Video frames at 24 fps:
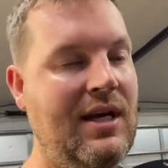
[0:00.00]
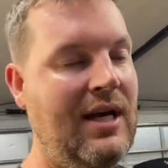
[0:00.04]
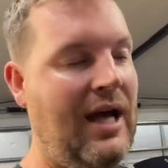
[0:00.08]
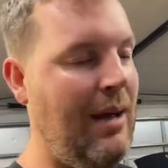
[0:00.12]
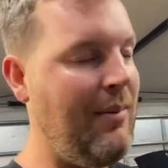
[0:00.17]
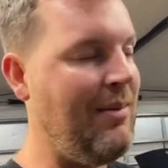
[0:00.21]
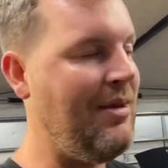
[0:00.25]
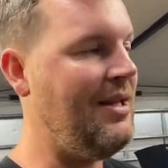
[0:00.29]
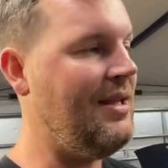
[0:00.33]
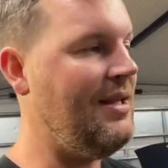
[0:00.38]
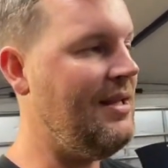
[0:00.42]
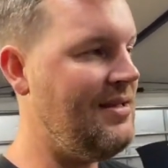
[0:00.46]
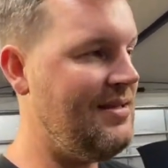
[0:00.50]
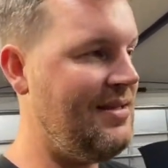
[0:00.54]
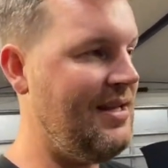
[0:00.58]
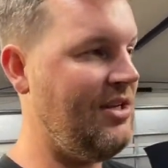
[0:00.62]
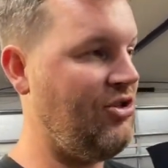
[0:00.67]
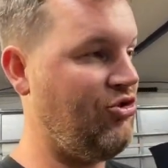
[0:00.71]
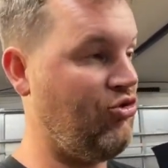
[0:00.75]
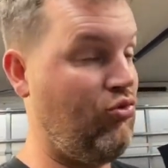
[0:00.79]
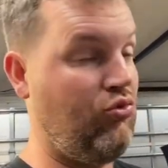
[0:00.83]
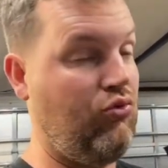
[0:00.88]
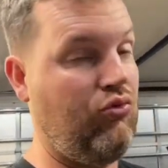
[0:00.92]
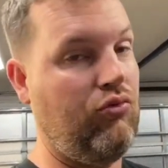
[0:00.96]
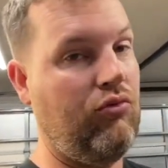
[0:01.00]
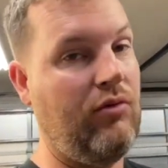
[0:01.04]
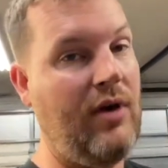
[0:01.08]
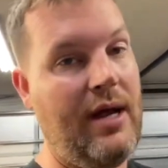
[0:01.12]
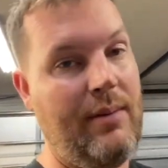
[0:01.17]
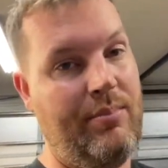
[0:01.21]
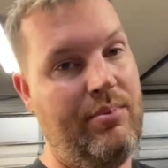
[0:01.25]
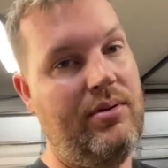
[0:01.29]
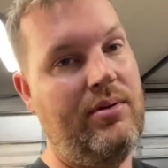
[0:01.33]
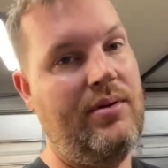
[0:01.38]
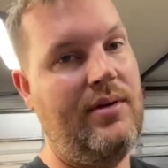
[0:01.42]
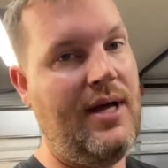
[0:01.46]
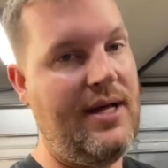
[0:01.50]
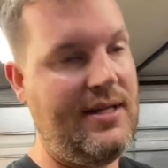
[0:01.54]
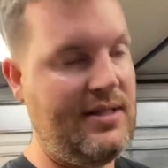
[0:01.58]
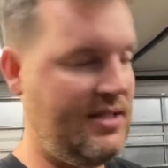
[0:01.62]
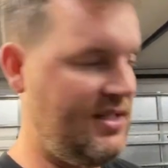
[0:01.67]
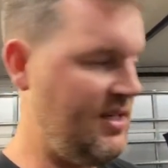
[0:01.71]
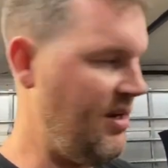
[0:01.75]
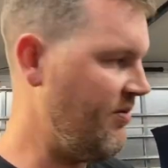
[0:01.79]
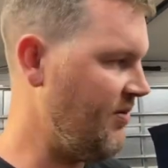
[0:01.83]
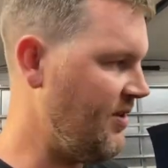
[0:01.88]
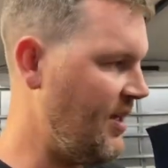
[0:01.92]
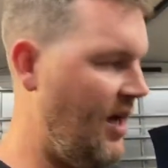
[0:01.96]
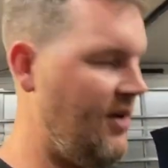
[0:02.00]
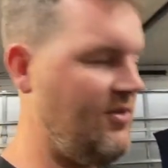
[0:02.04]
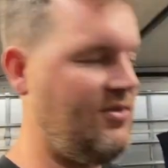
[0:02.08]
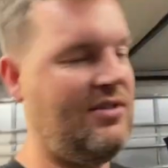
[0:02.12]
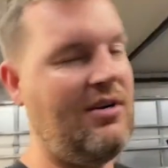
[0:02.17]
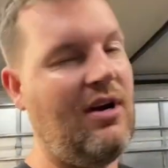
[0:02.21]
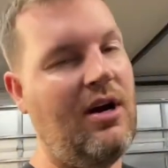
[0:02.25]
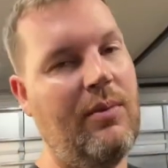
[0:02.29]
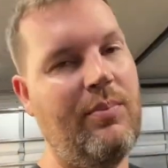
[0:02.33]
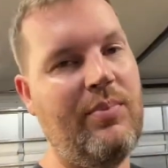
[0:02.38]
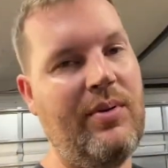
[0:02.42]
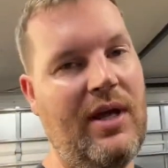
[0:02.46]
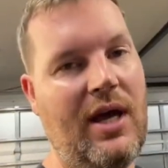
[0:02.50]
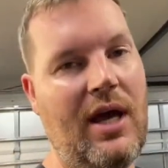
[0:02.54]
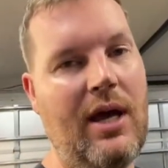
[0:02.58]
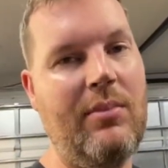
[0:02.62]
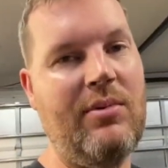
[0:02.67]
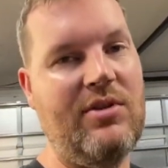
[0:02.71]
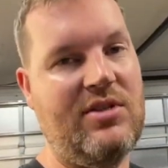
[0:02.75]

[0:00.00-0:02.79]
I mean, these things rip at 7,000 RPM.